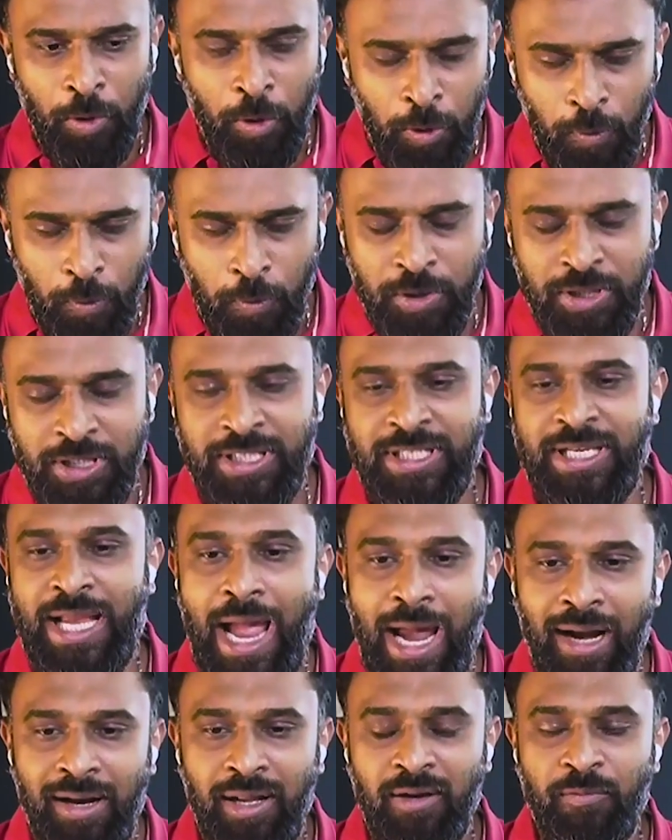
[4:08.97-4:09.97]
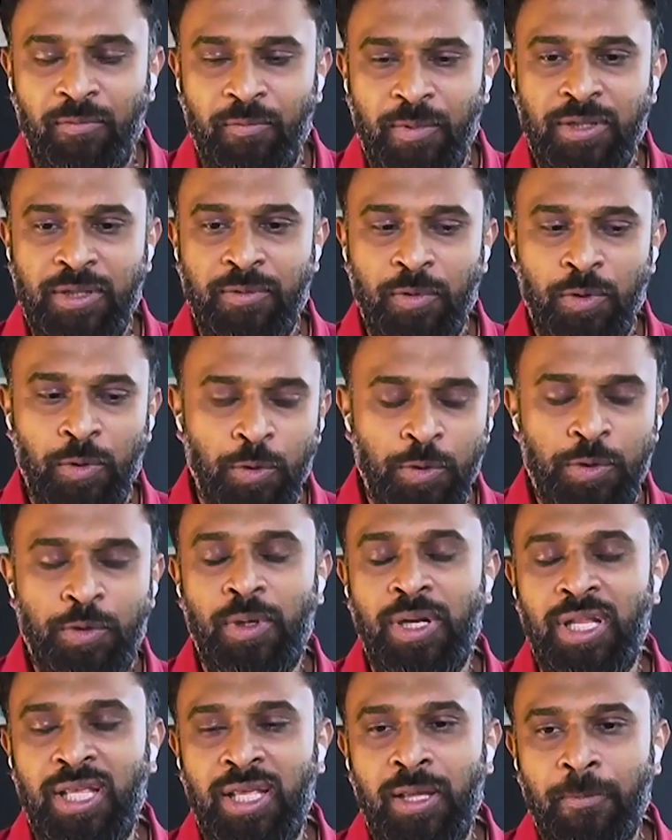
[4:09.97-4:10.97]
huge channel which
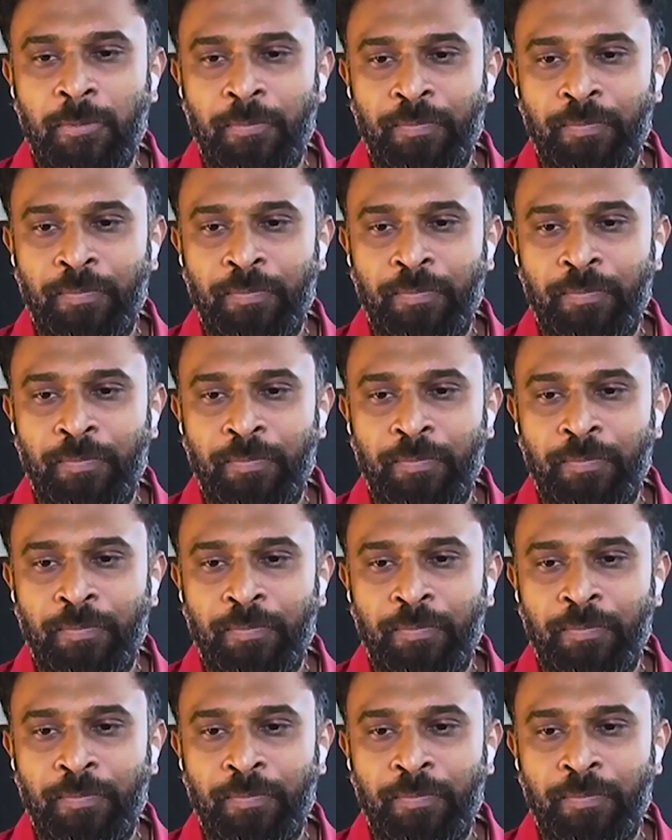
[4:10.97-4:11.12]
usually